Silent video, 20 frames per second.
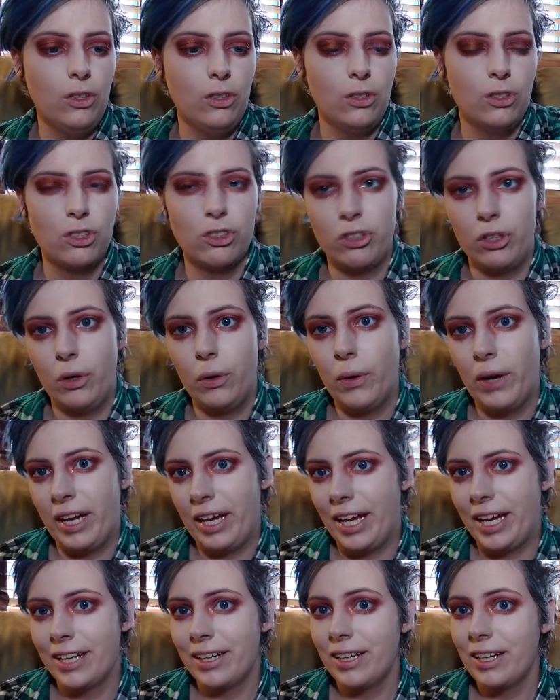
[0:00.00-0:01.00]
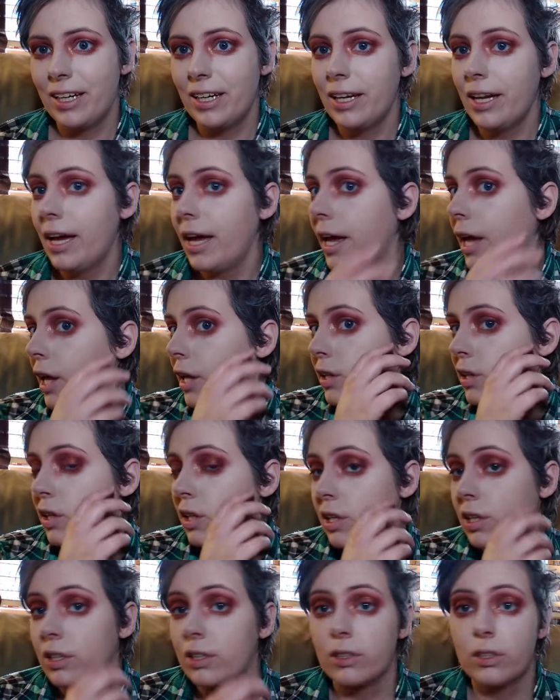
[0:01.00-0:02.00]
so handy and
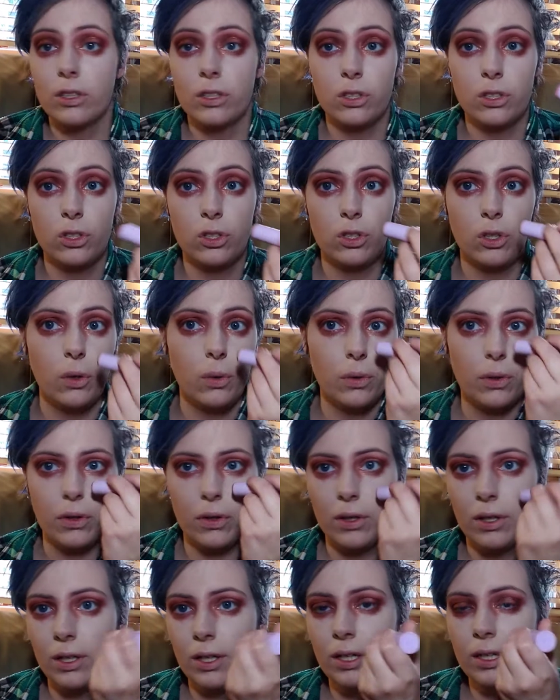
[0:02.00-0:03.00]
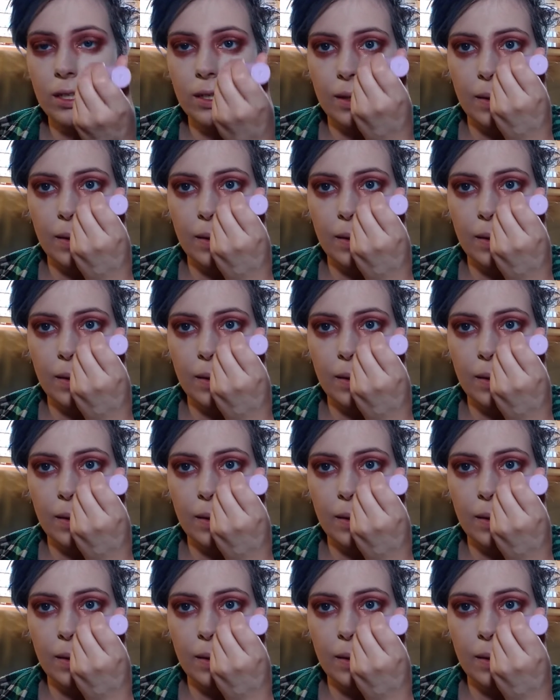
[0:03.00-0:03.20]
they're so good.